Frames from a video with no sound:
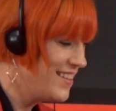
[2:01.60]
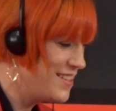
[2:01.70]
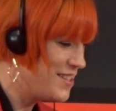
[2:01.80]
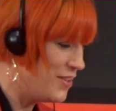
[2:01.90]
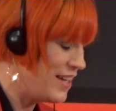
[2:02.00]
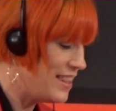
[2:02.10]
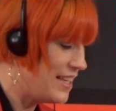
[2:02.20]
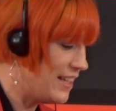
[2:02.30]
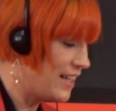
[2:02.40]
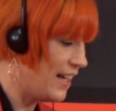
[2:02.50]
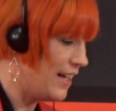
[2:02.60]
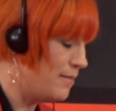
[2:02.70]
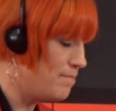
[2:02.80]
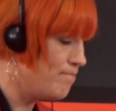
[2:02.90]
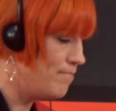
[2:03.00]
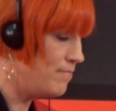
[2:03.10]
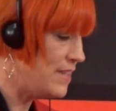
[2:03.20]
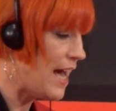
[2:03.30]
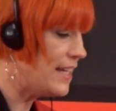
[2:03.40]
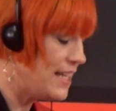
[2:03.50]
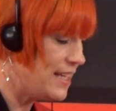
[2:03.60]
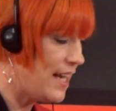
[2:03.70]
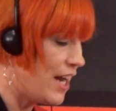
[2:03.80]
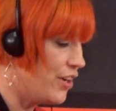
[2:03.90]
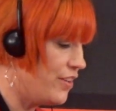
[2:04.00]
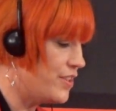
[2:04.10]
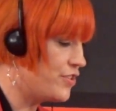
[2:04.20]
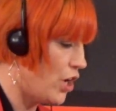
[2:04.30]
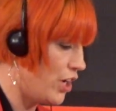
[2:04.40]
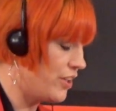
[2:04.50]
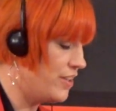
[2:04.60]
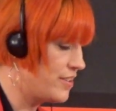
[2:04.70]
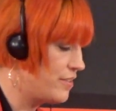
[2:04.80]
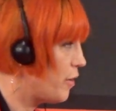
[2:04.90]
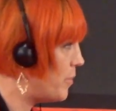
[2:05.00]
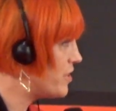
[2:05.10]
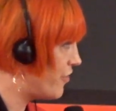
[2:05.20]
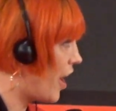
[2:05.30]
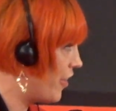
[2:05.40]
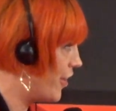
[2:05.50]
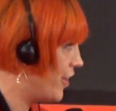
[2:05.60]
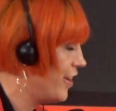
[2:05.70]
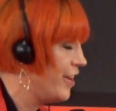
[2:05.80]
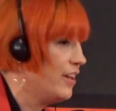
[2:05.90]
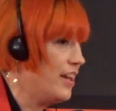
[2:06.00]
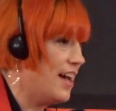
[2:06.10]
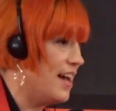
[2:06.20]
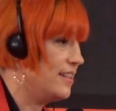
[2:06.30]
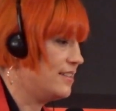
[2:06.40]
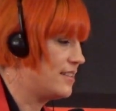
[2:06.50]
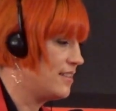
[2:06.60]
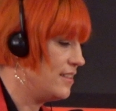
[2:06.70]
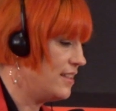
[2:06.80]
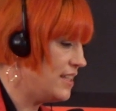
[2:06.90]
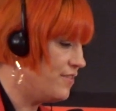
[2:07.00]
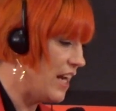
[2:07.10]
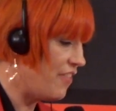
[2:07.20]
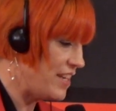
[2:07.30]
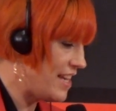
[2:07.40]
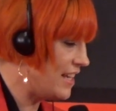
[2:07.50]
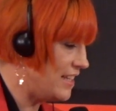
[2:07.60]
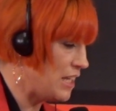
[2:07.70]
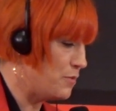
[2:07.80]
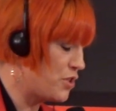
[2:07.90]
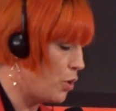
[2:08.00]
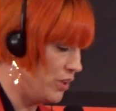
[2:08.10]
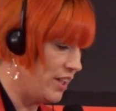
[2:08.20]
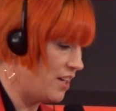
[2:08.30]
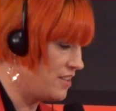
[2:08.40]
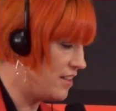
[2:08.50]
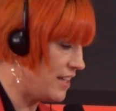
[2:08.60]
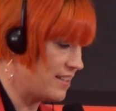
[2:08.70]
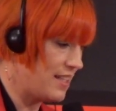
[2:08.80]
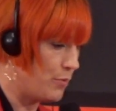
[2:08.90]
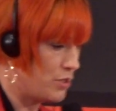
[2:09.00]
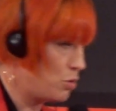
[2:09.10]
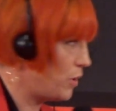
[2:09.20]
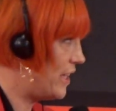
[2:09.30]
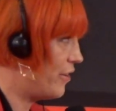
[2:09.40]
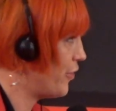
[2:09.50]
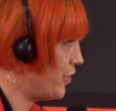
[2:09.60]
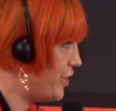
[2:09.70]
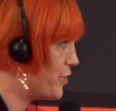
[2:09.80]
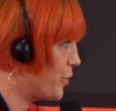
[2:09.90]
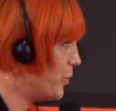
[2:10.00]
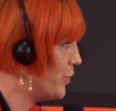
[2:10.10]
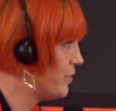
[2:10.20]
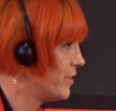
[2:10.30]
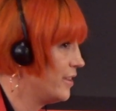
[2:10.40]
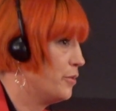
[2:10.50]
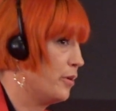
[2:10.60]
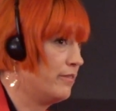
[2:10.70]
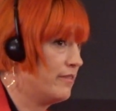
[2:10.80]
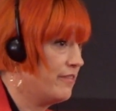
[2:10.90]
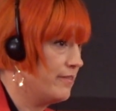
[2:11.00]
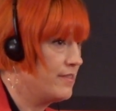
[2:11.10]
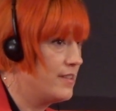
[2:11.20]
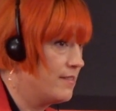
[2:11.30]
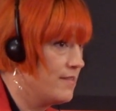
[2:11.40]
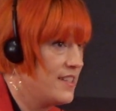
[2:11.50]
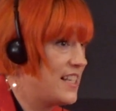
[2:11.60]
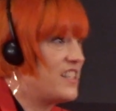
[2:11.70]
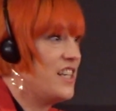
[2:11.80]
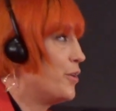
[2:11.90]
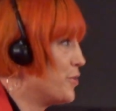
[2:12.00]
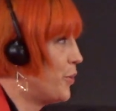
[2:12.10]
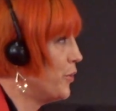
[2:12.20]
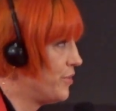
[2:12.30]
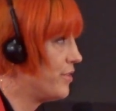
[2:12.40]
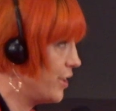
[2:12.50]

So I think, he inherited this darkness from his father, and even at the end, he was holding on to things that were 20 or 30 years old, or 60 years old.